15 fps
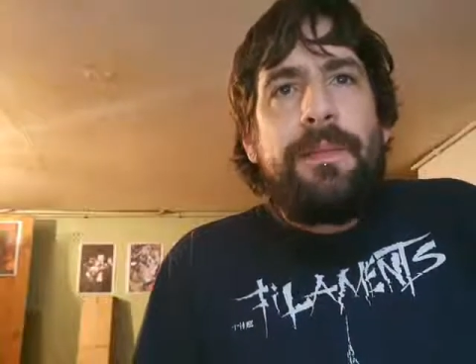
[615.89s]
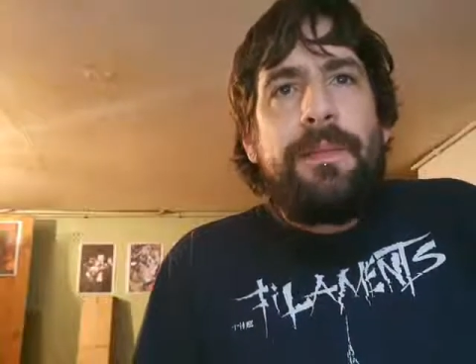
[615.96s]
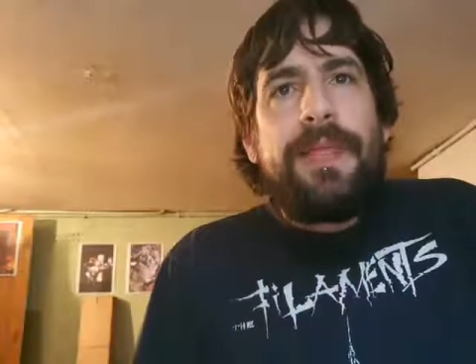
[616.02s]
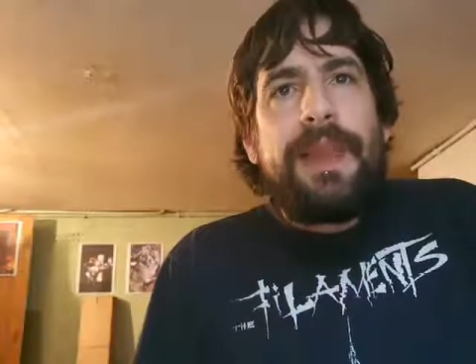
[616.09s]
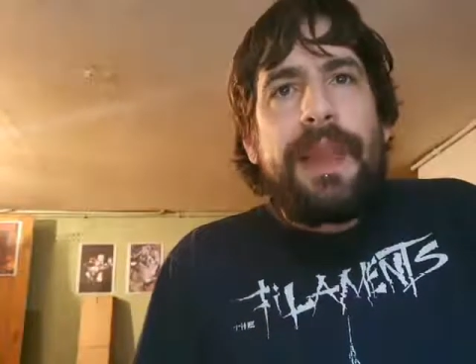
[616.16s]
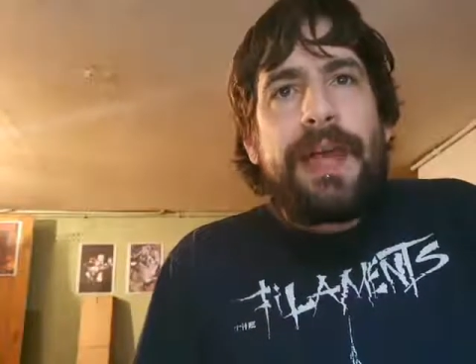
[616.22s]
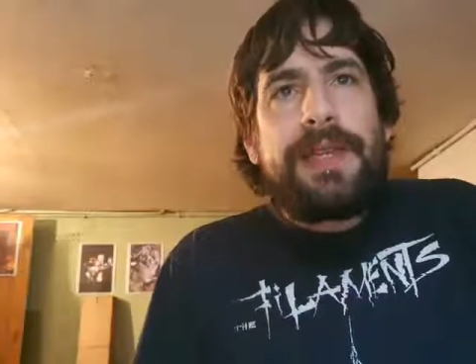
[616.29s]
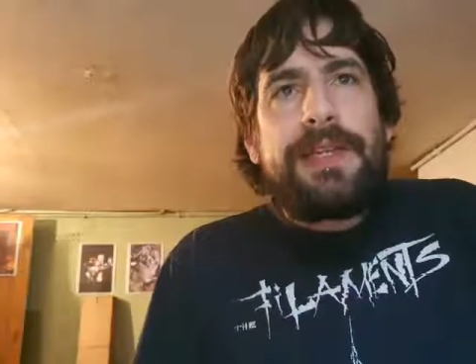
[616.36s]

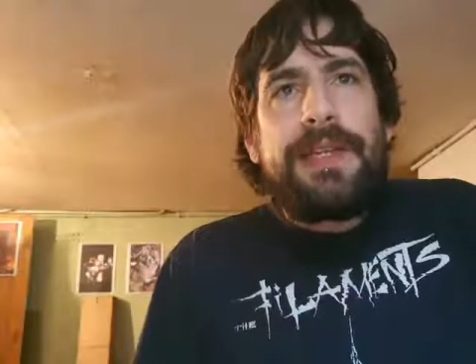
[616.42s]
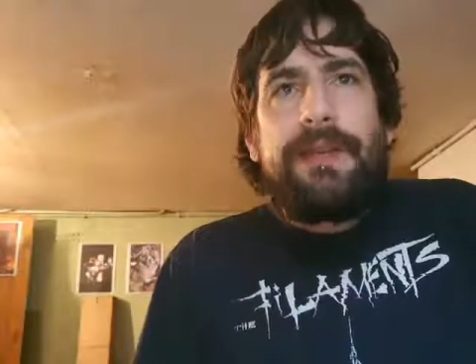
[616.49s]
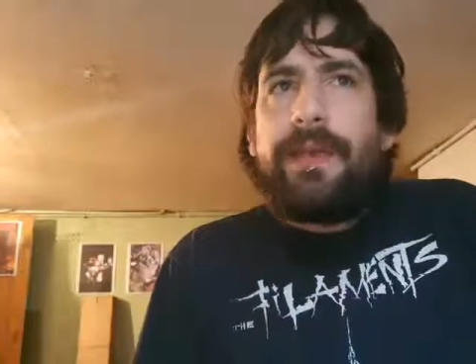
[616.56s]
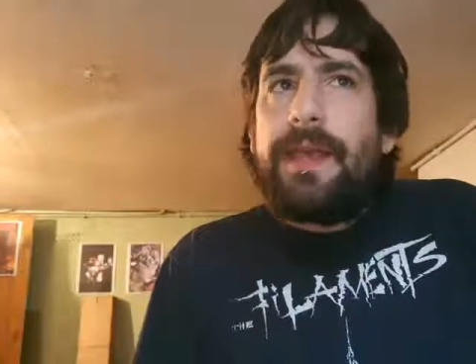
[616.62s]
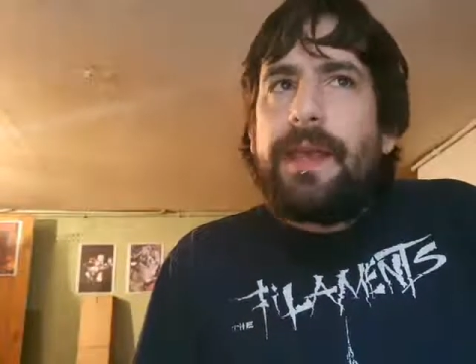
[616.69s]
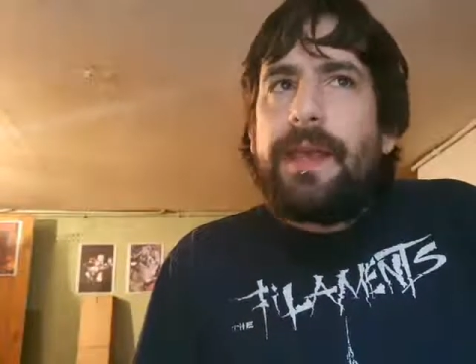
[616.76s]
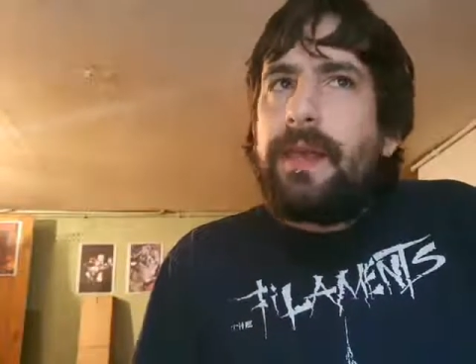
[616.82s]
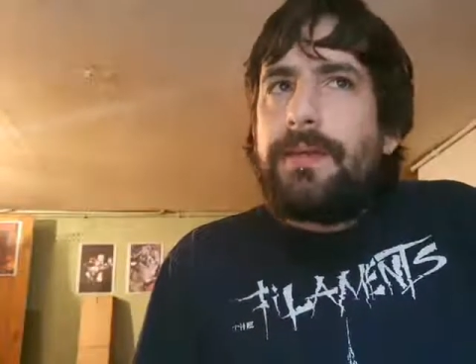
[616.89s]
then actually
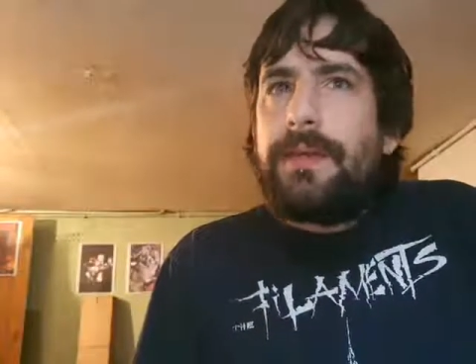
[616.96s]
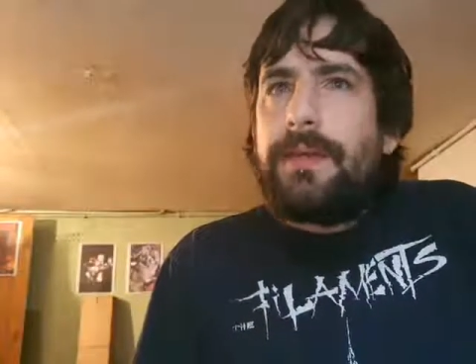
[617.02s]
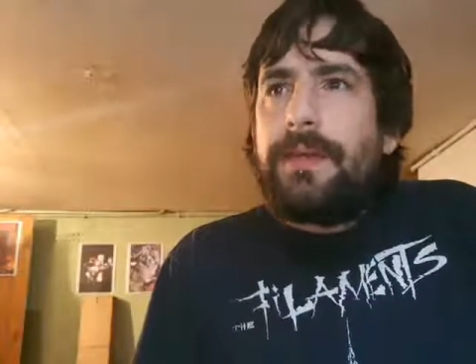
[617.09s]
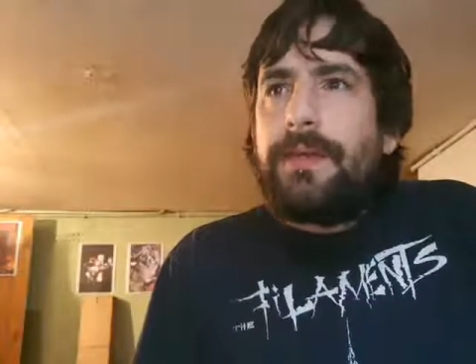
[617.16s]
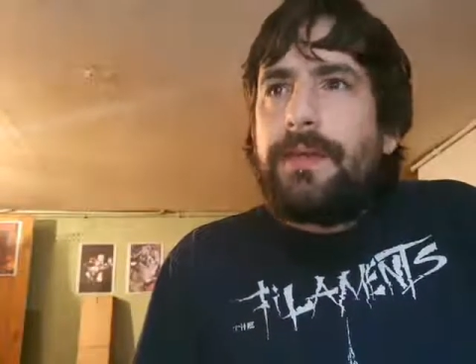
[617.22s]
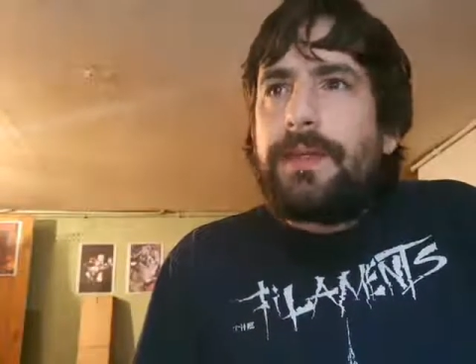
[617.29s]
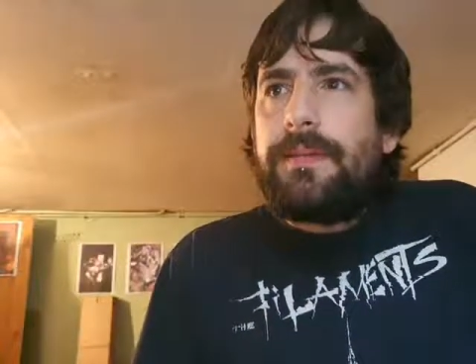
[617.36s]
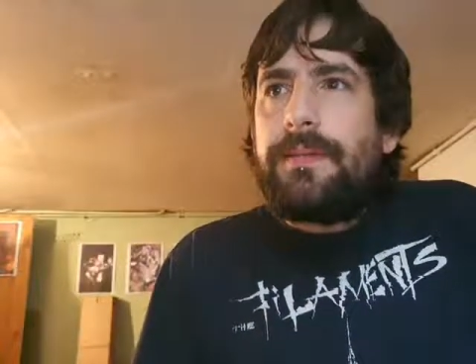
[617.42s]
being able to
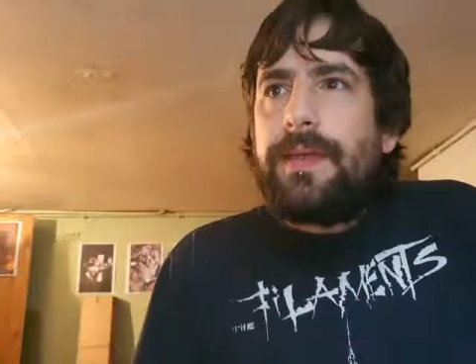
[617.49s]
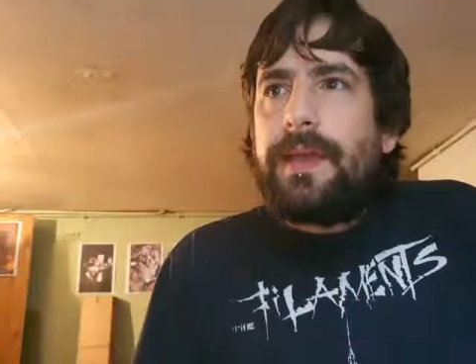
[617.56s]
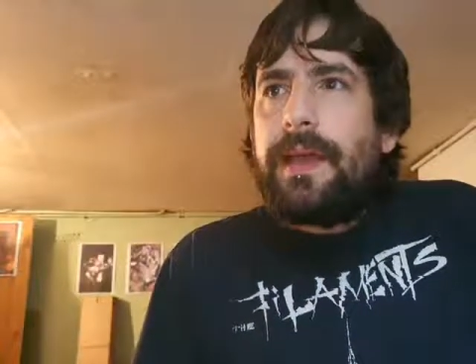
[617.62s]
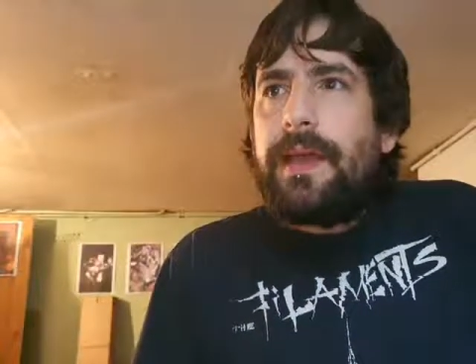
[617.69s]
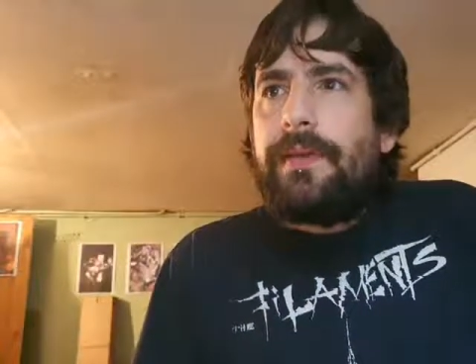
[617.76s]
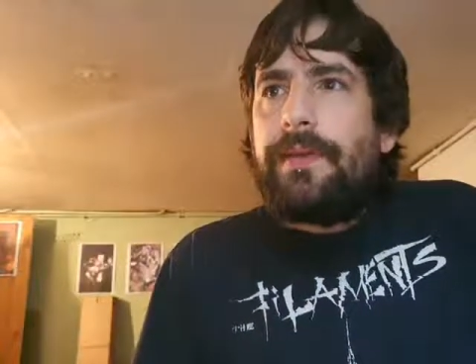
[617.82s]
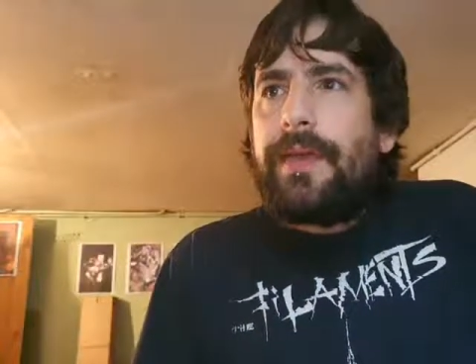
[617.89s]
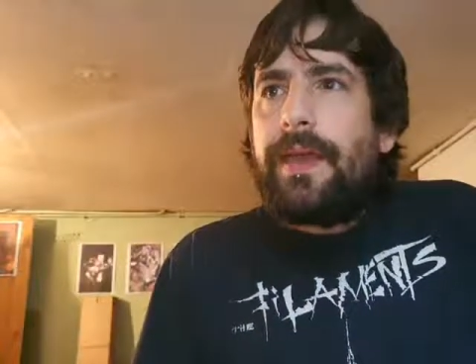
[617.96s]
do something
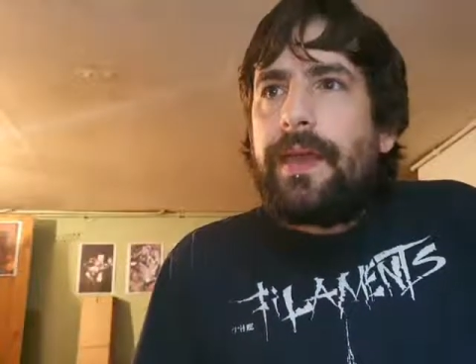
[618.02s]
else.